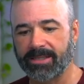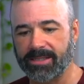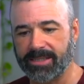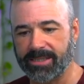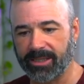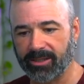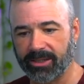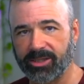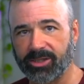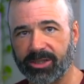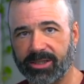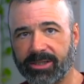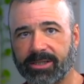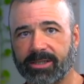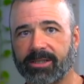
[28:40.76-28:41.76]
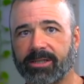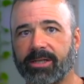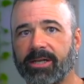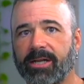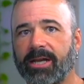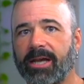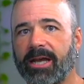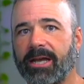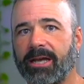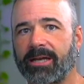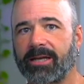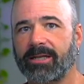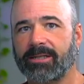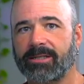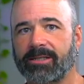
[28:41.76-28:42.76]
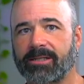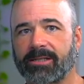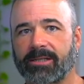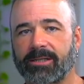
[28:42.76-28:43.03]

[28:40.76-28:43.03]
diligent and